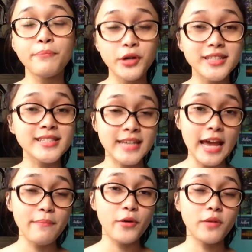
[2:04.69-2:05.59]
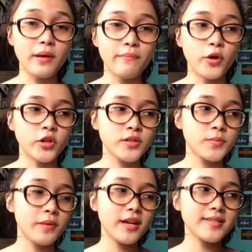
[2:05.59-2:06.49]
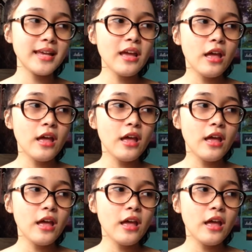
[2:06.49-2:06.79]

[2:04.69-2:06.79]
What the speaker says: put tape on my books, because